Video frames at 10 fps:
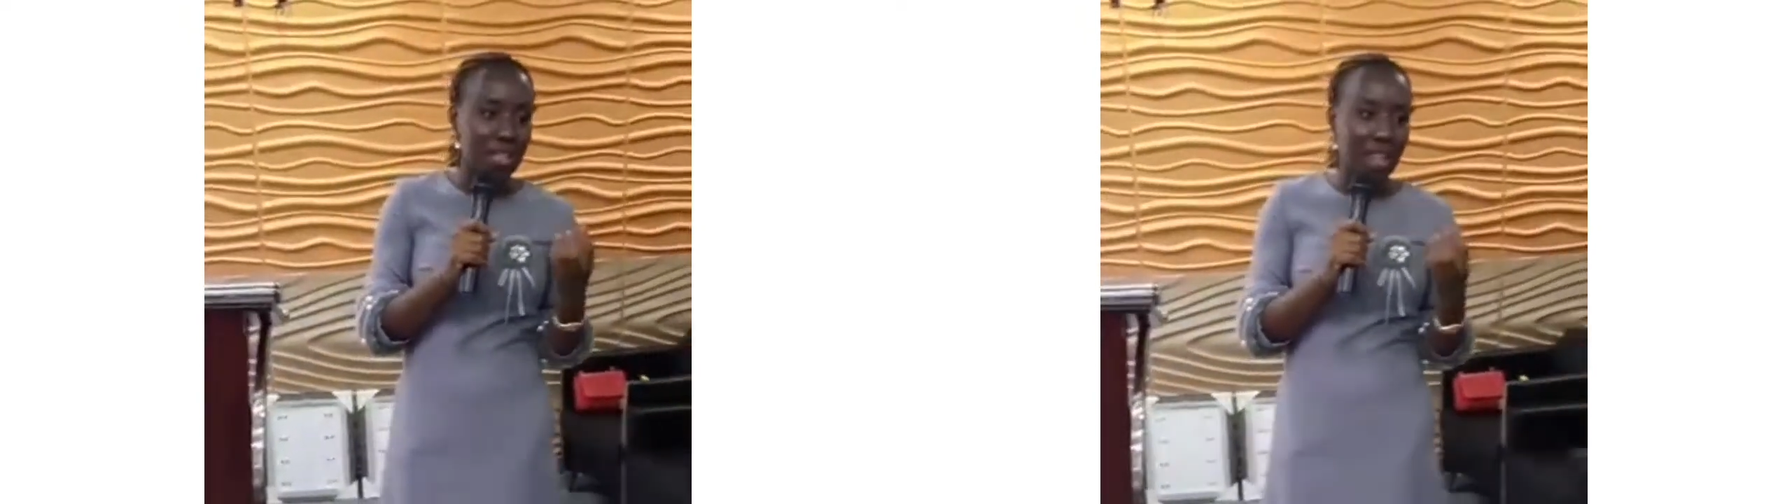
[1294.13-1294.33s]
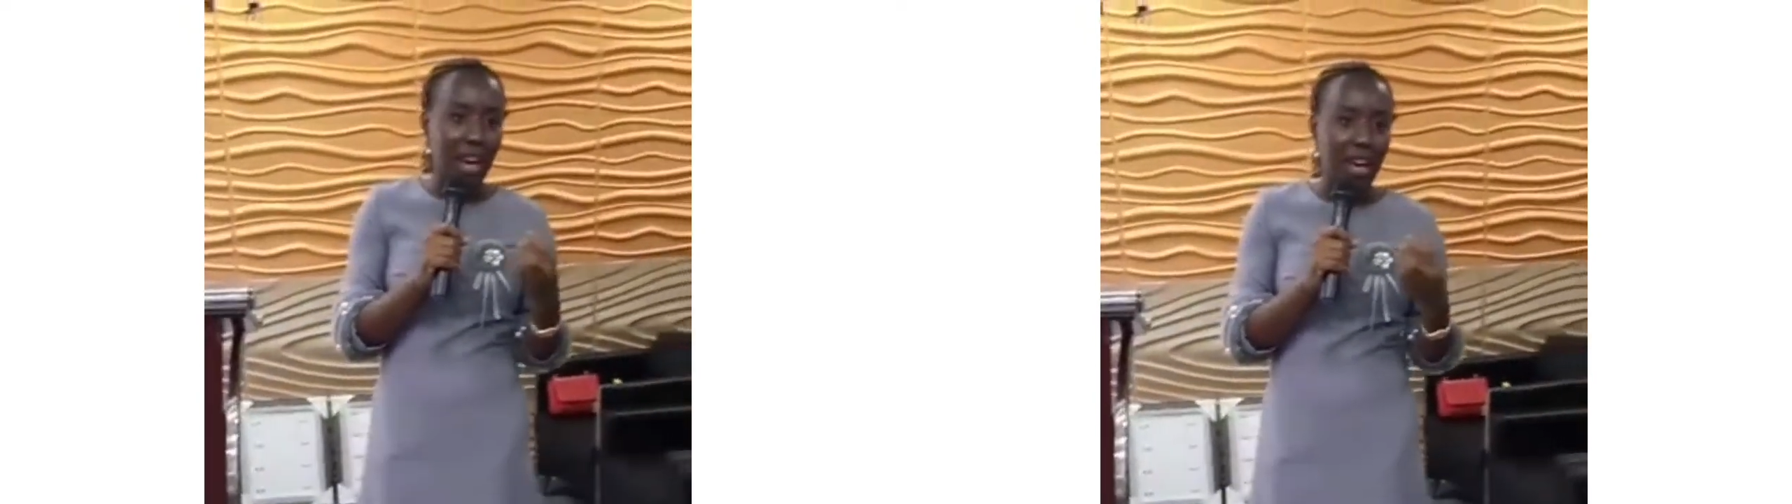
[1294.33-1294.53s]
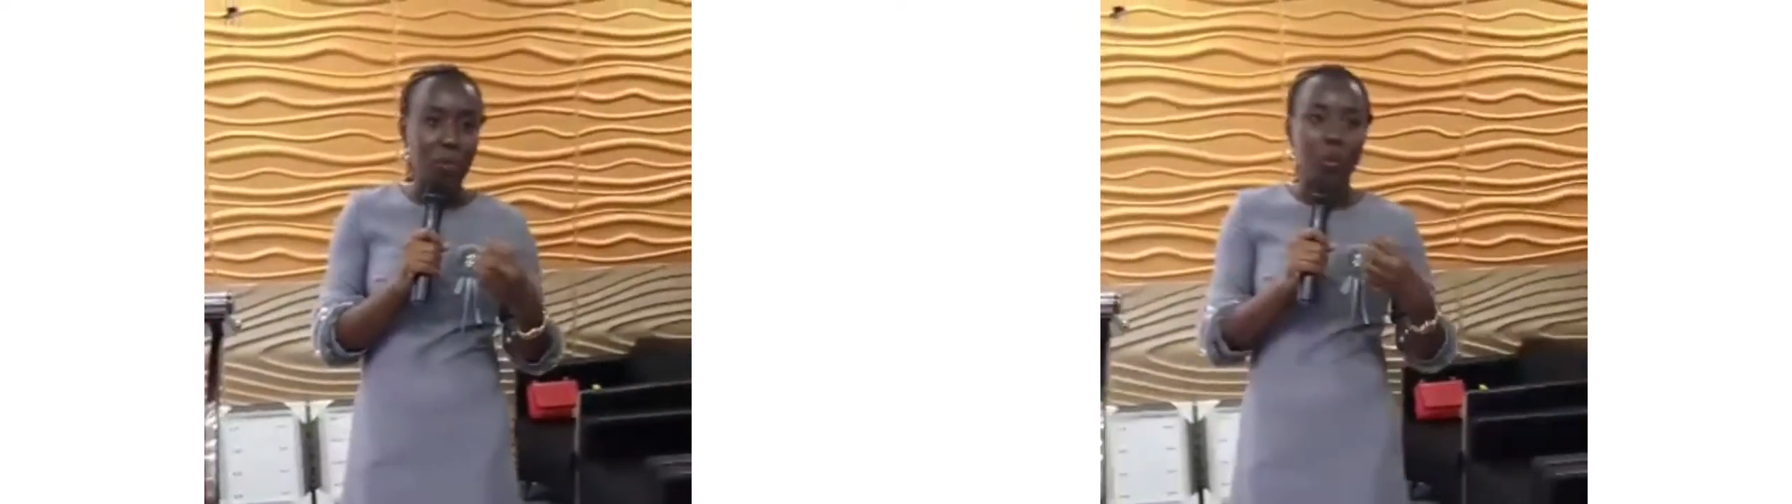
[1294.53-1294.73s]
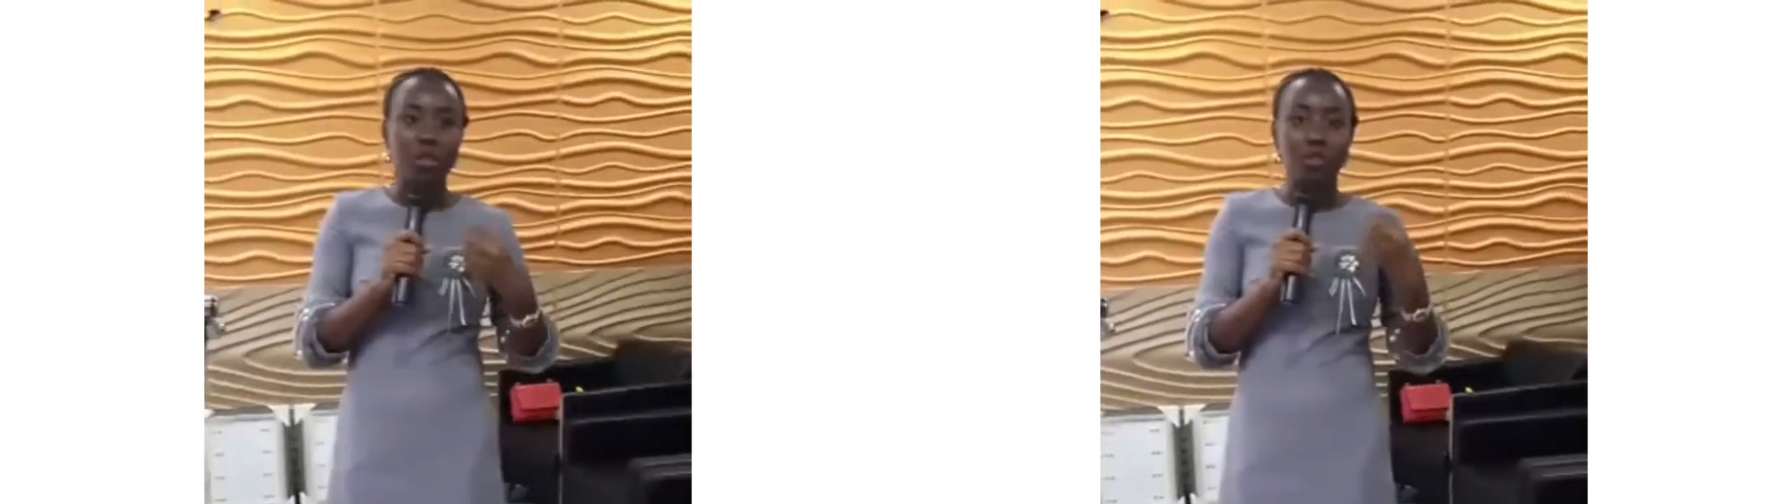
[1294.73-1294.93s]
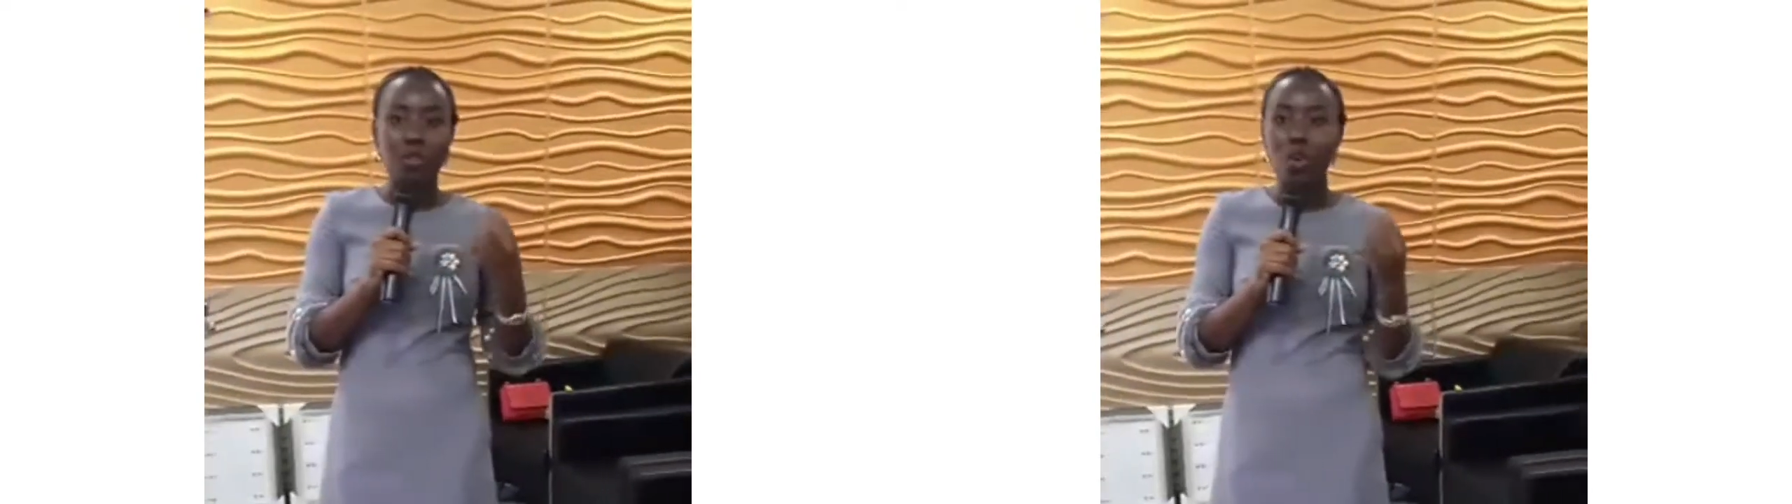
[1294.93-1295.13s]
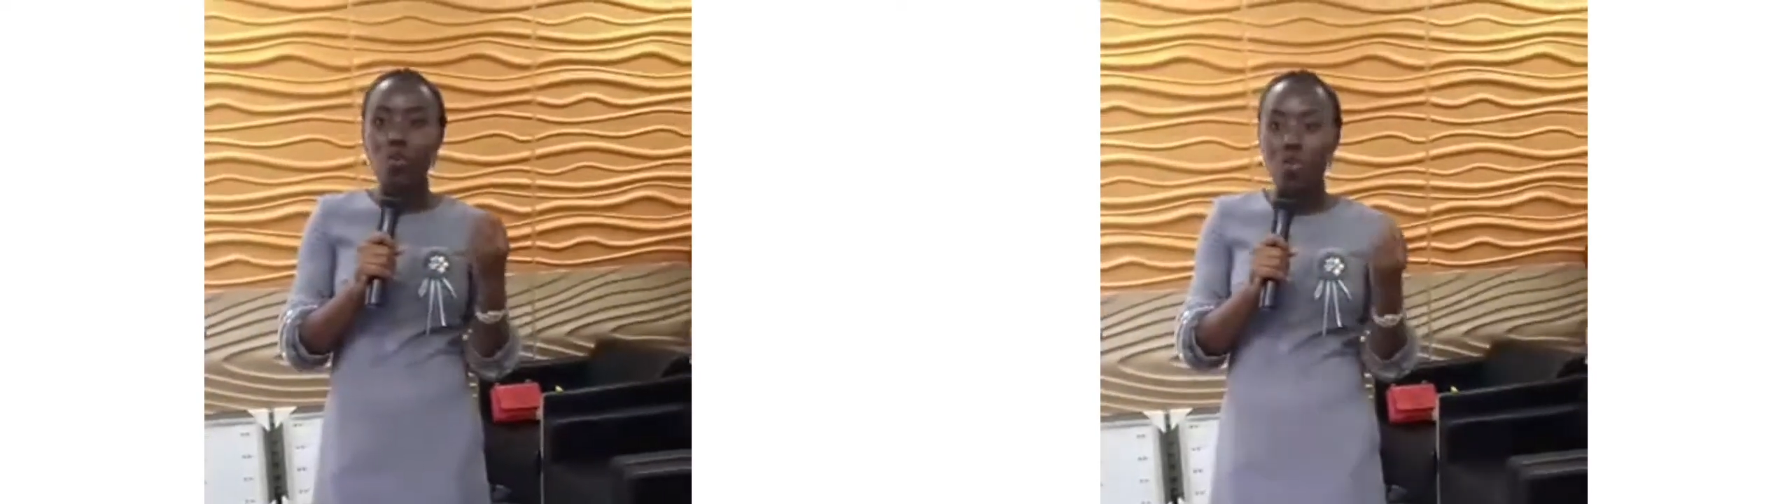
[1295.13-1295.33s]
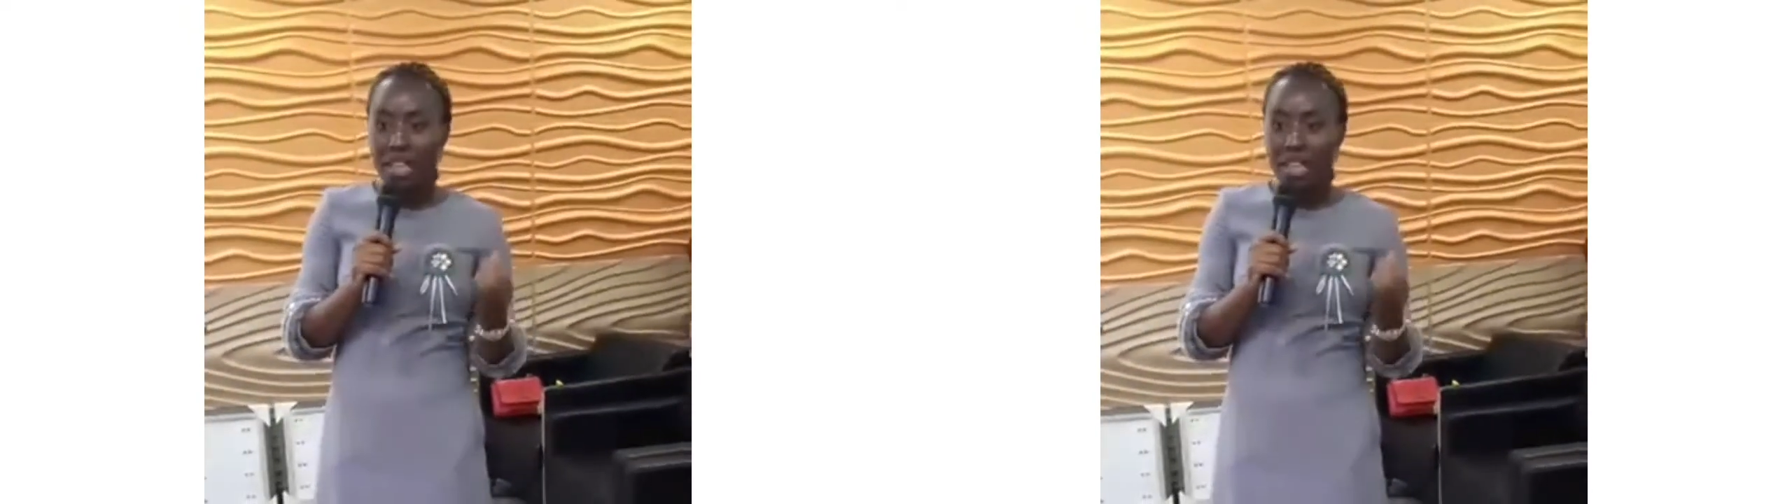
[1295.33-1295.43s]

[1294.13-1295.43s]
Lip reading: what